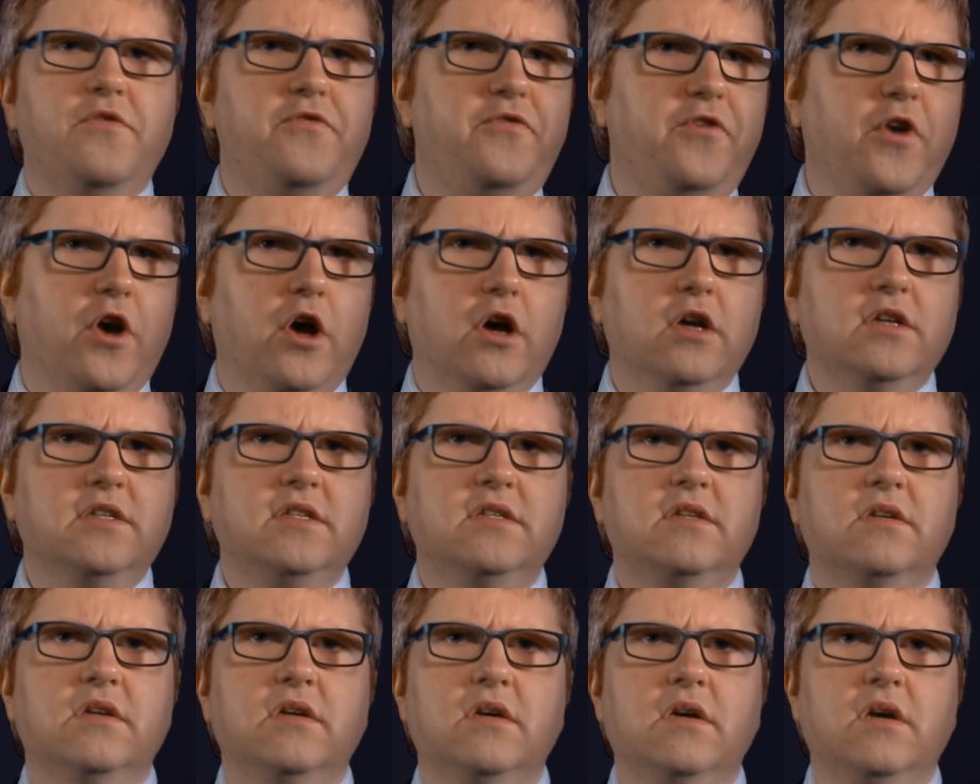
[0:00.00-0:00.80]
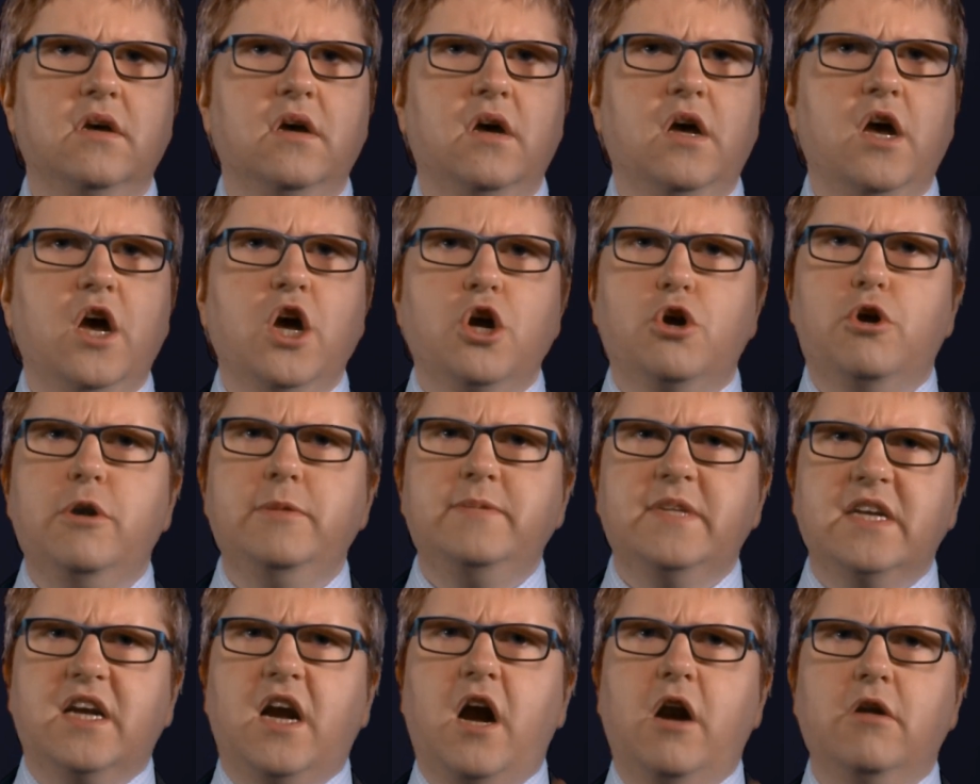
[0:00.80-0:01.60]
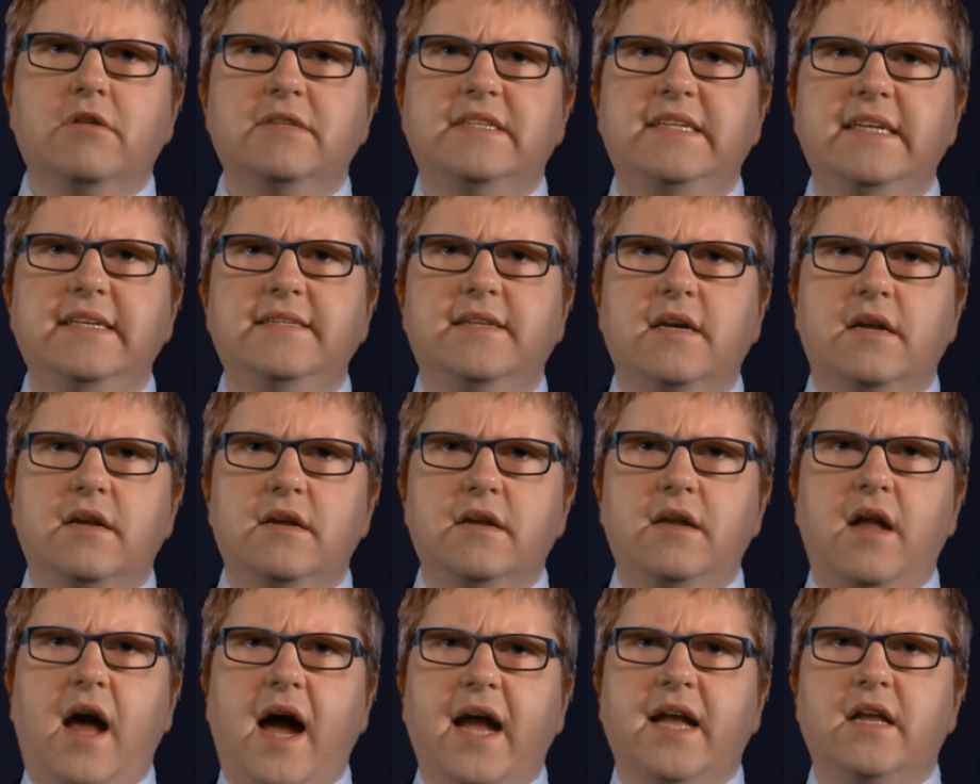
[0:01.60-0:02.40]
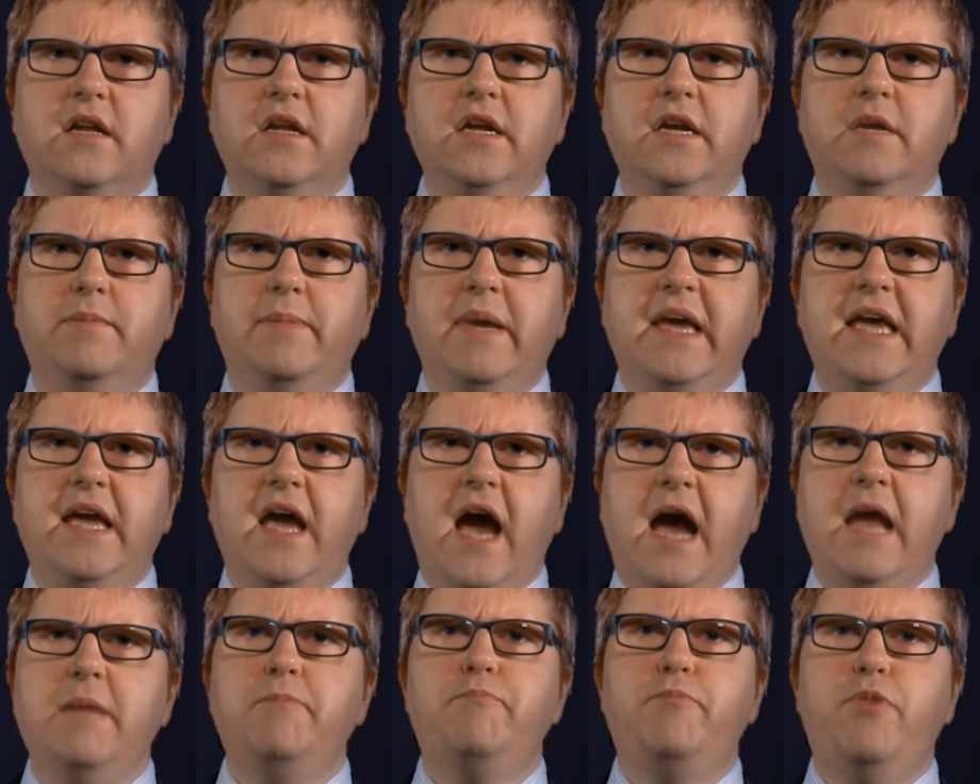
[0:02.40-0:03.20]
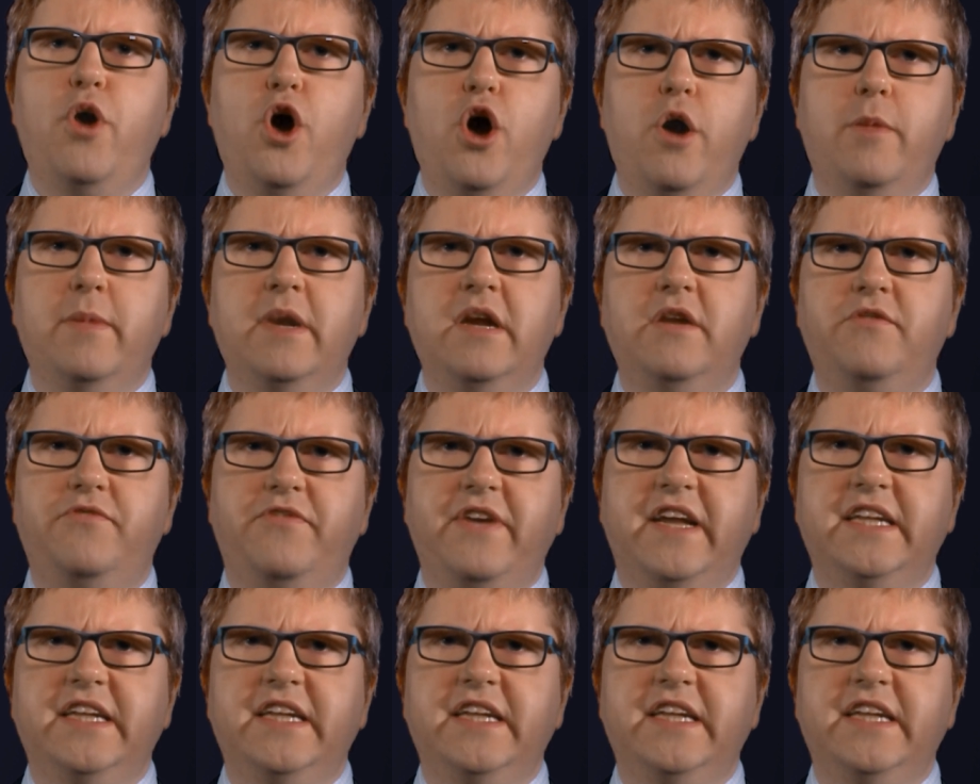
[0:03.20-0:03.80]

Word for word: First, cryptocurrencies are likely to be a permanent